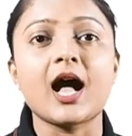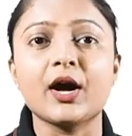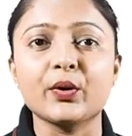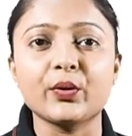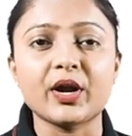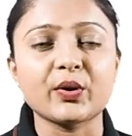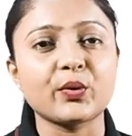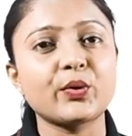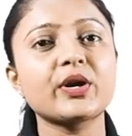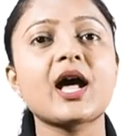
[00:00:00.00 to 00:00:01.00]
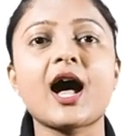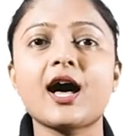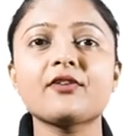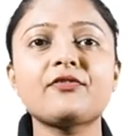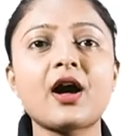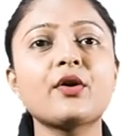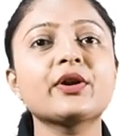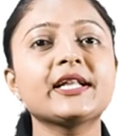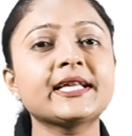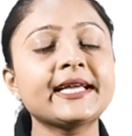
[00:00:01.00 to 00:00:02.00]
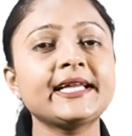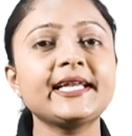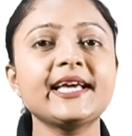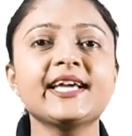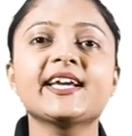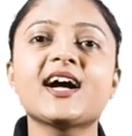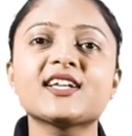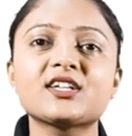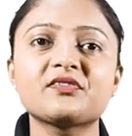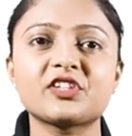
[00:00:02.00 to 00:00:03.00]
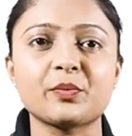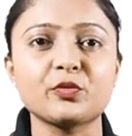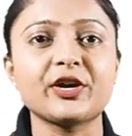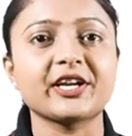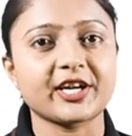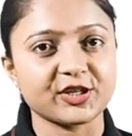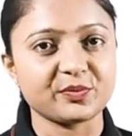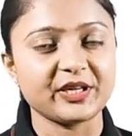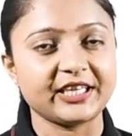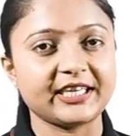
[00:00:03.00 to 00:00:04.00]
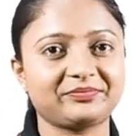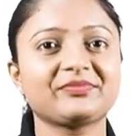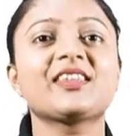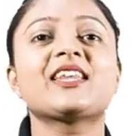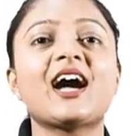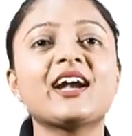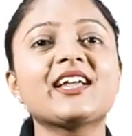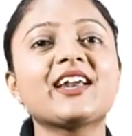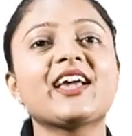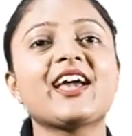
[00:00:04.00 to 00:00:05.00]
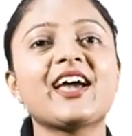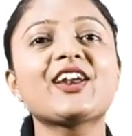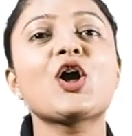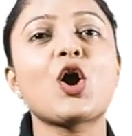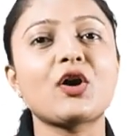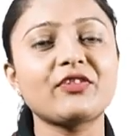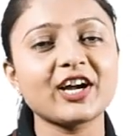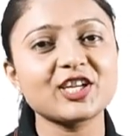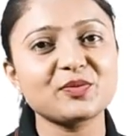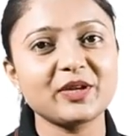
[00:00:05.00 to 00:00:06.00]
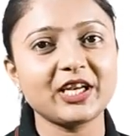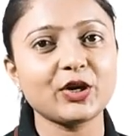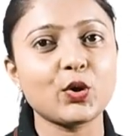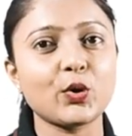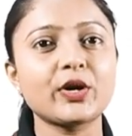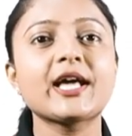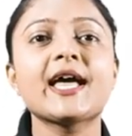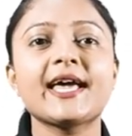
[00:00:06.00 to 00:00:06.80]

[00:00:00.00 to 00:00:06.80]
Angora goat are found in the hilly areas of Jammu and Kashmir. The underhair of a Kashmiri goat